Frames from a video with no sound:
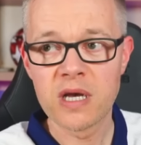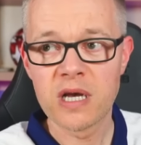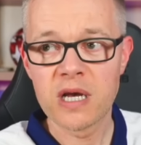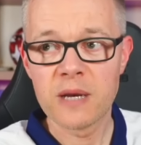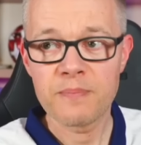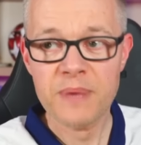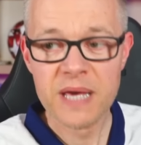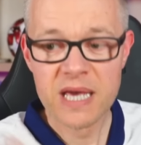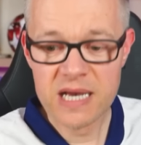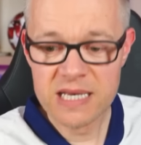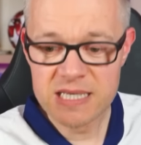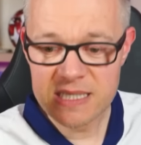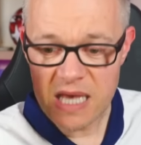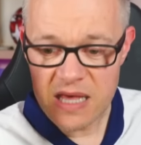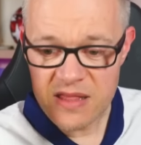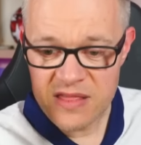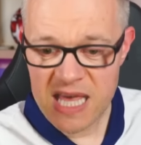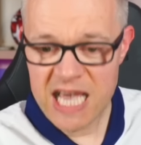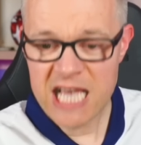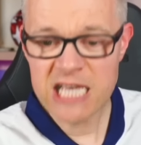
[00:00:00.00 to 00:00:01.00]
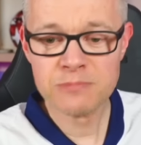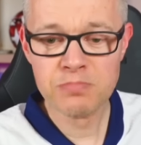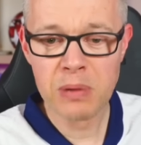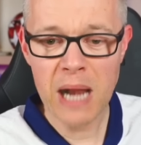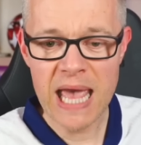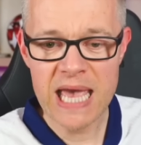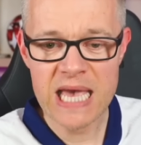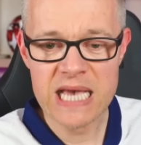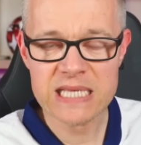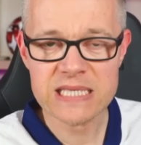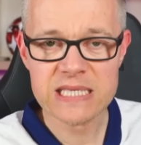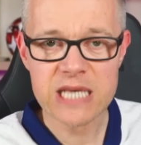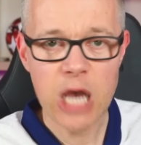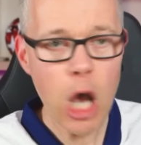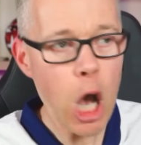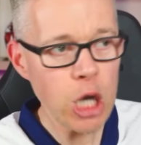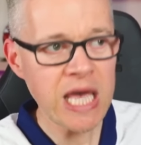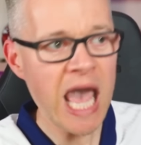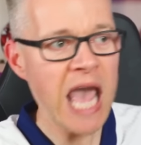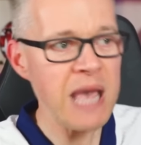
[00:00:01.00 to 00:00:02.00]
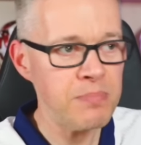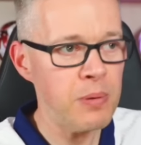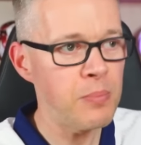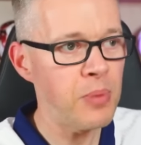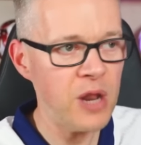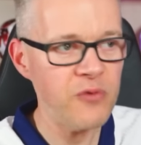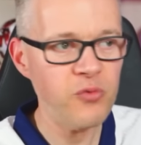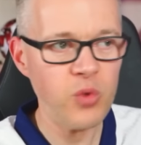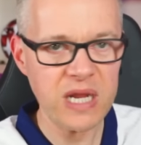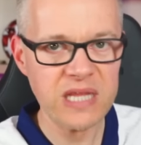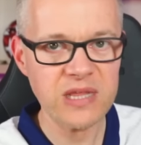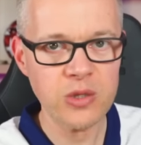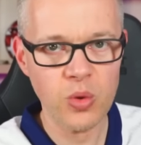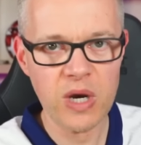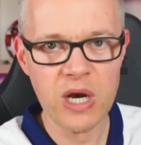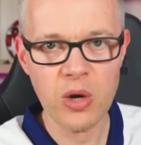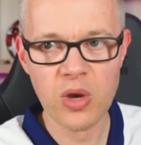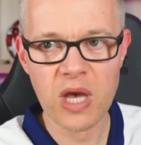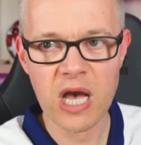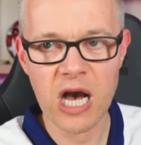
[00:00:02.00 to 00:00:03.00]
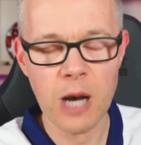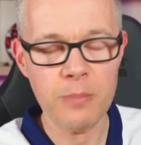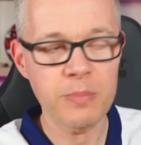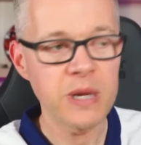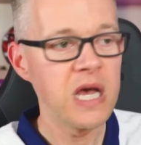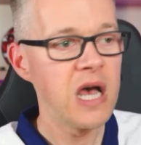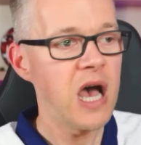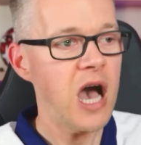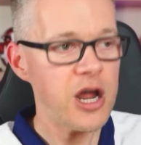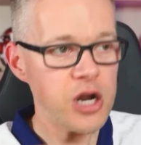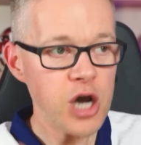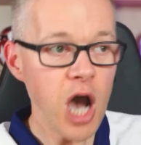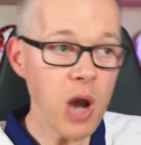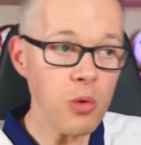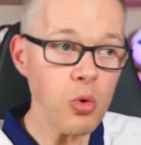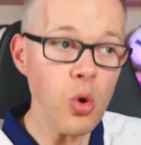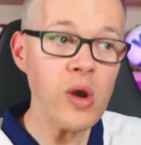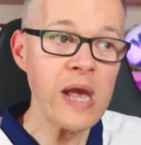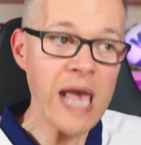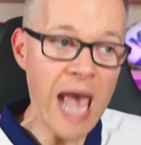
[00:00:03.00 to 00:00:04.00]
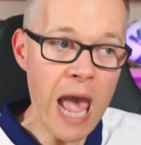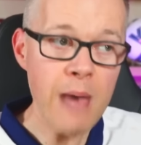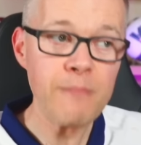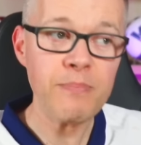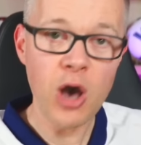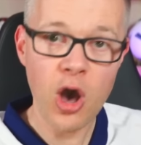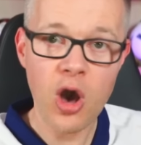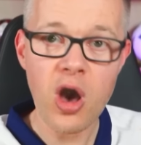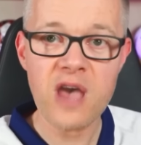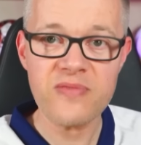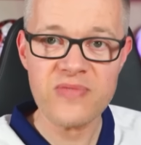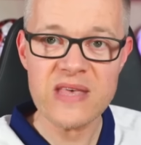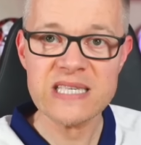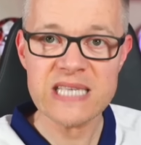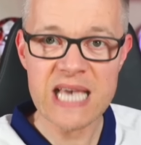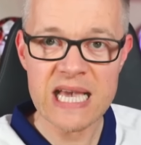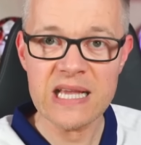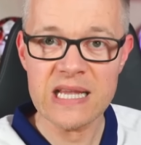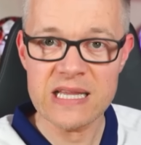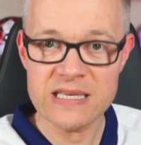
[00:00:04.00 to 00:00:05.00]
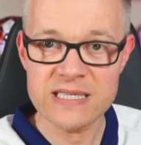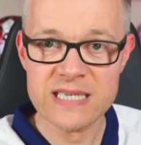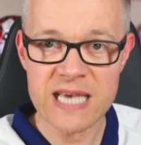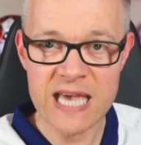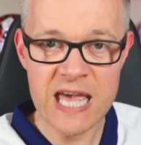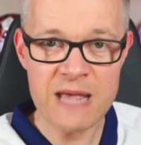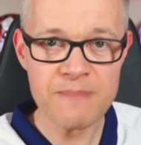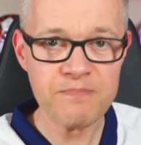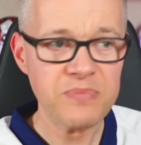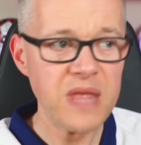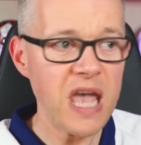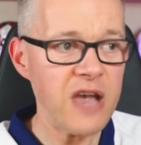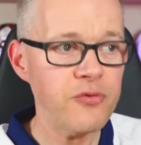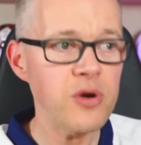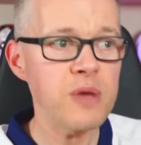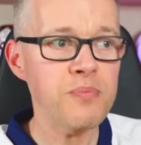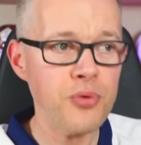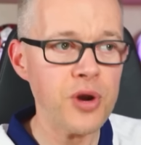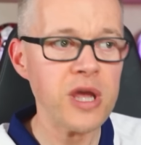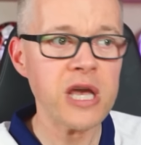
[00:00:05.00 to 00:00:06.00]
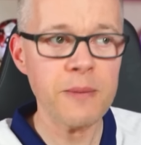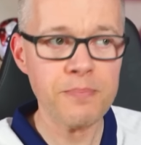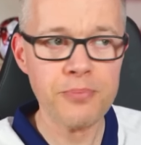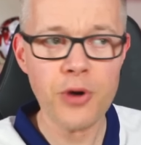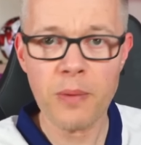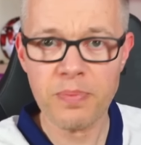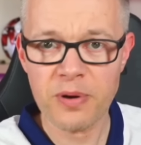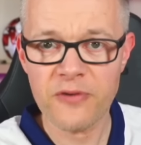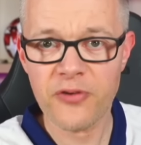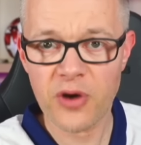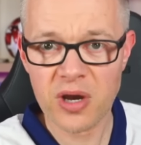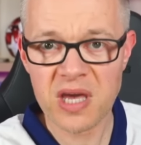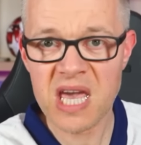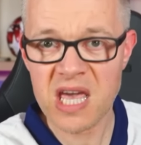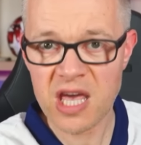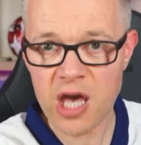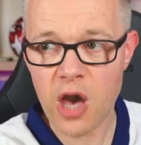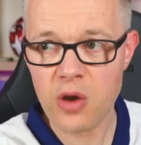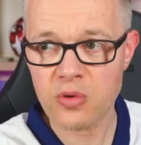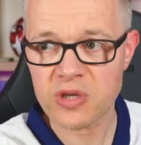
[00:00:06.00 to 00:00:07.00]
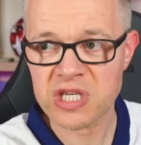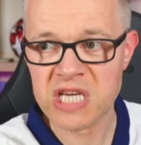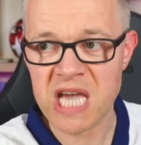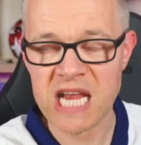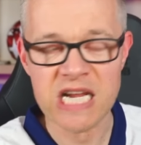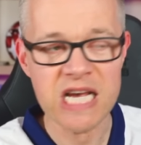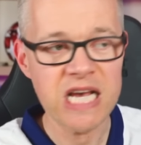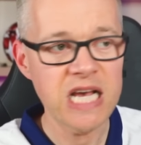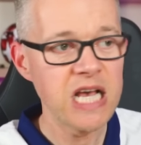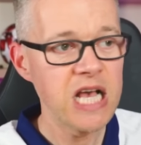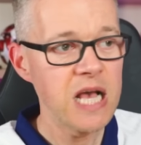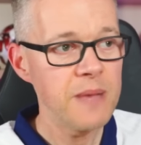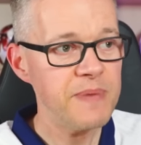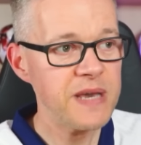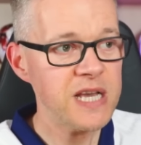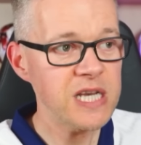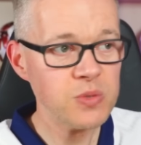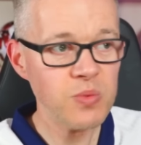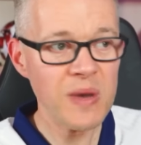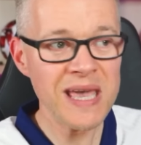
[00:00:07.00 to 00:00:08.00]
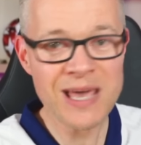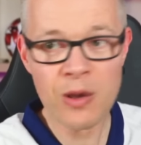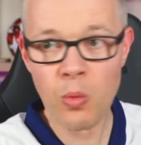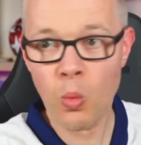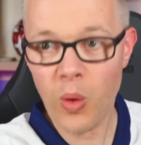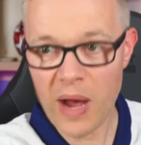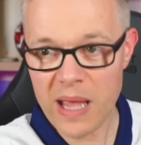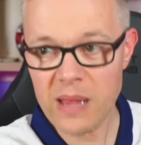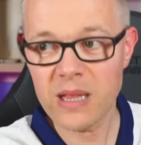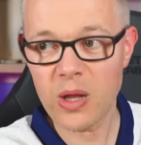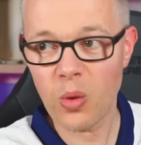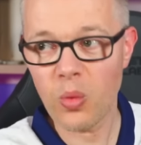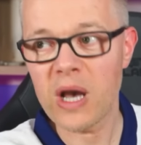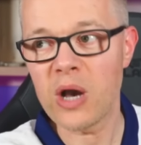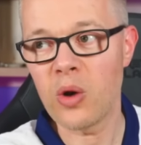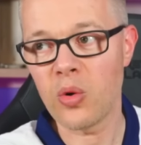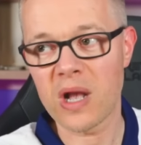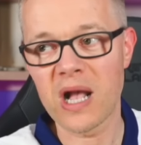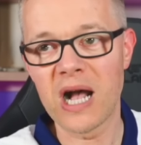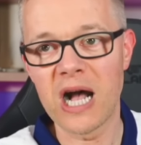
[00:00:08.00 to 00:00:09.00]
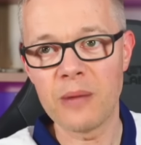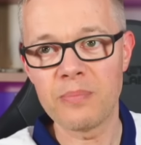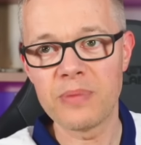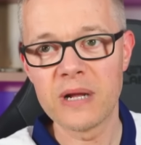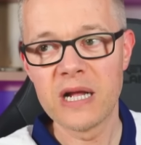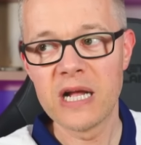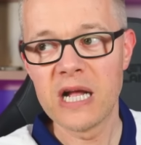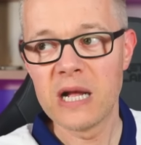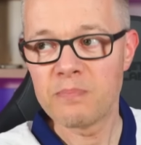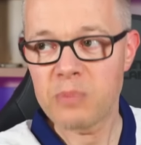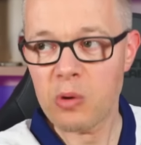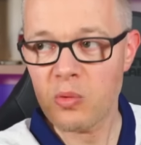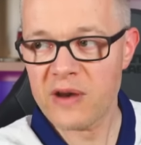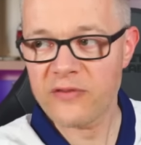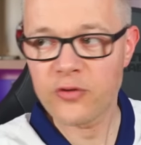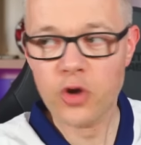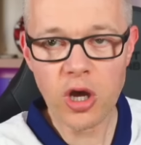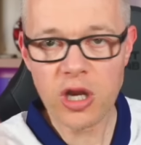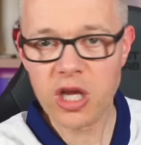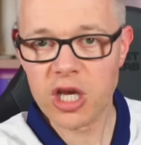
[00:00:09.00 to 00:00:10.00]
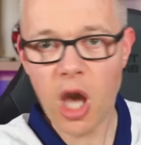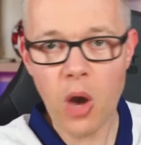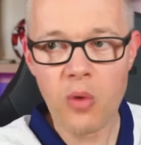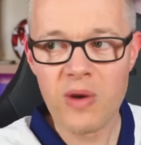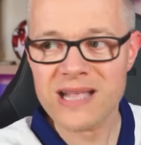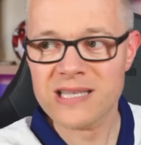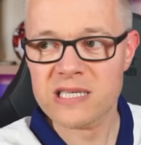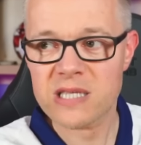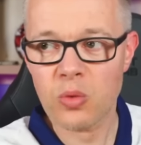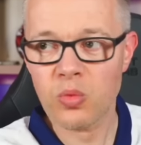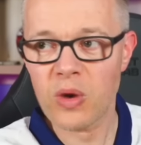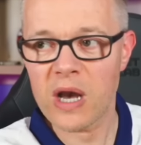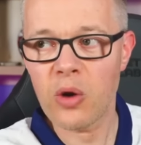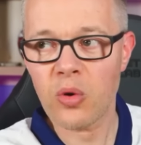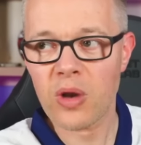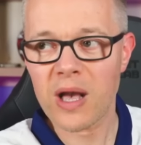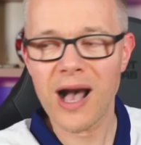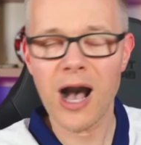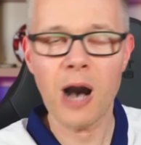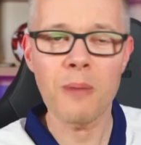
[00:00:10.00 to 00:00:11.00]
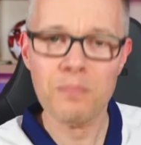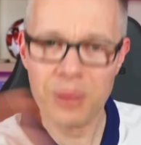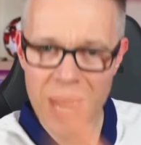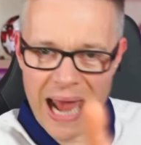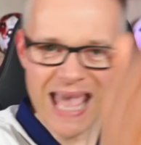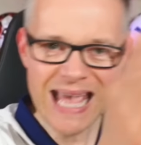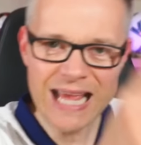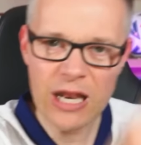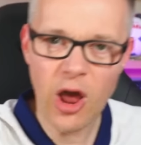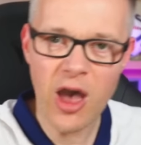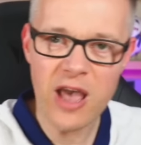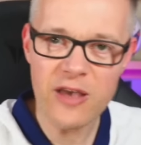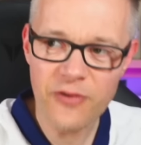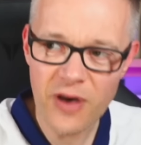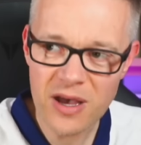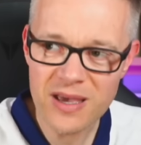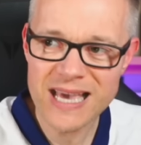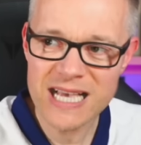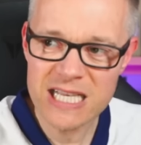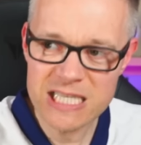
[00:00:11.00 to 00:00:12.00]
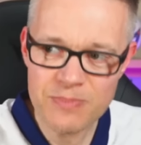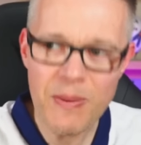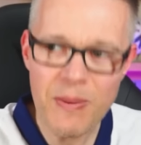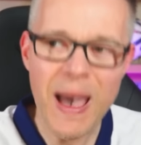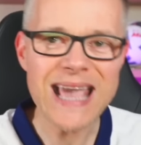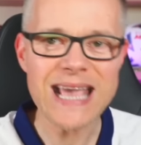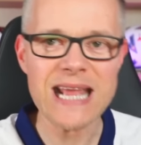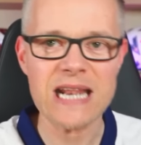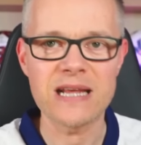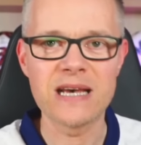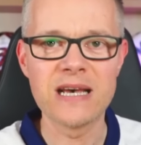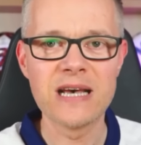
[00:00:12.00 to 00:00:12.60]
because these players are capable of winning the World Cup. And I will get behind this England team if we bring a proper fucking coach in, because we can win the World Cup. But we've got to go into the World Cup playing like fucking Spain,